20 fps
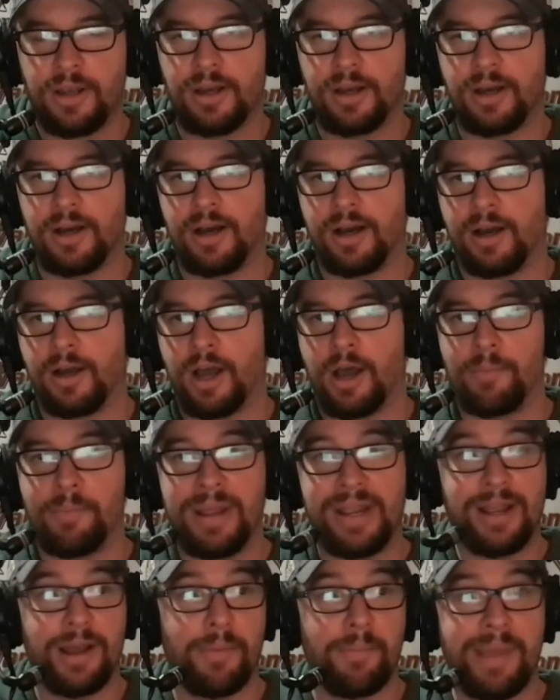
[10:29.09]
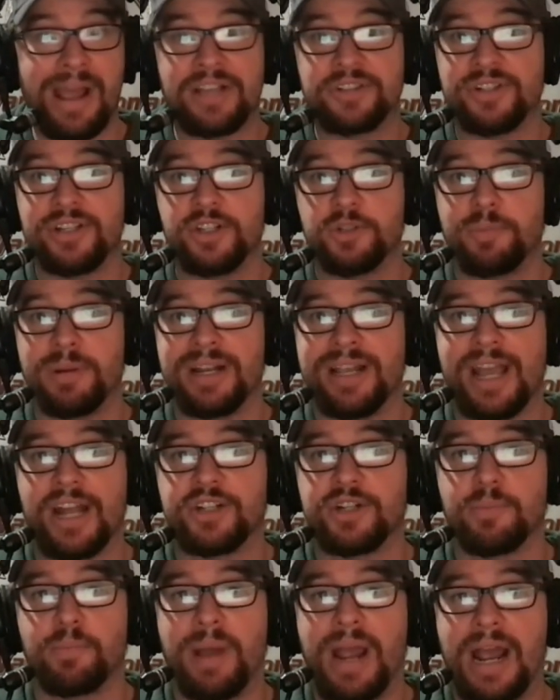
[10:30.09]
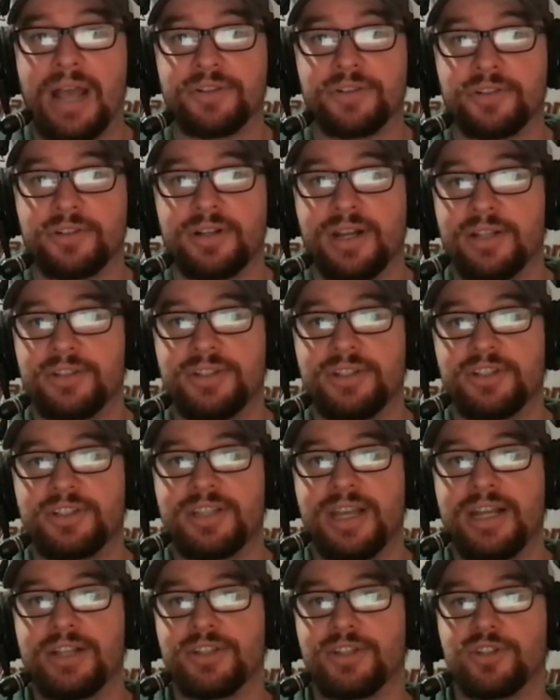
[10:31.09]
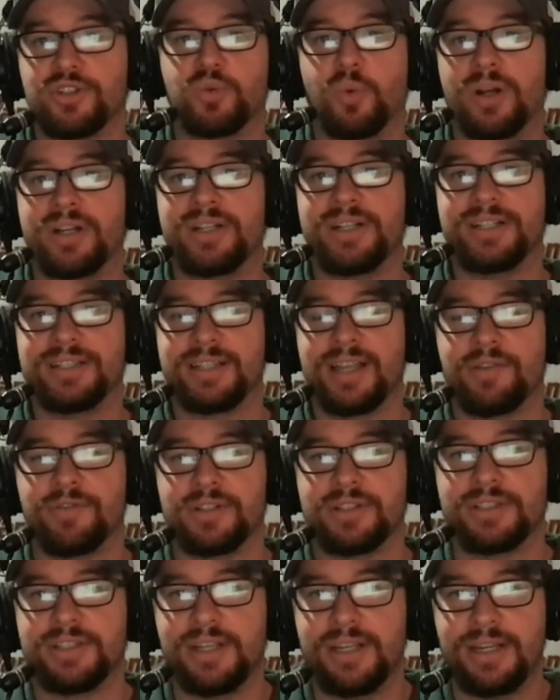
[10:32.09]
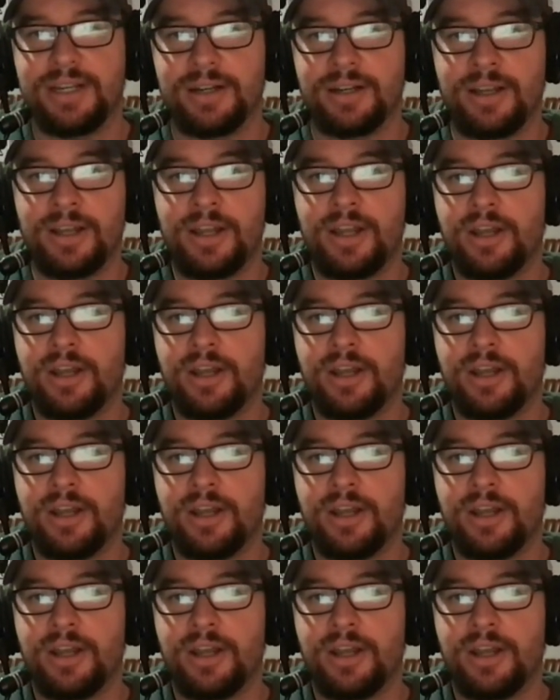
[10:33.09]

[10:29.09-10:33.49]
Amika Mezzi's been catching passes at NC State since 2017.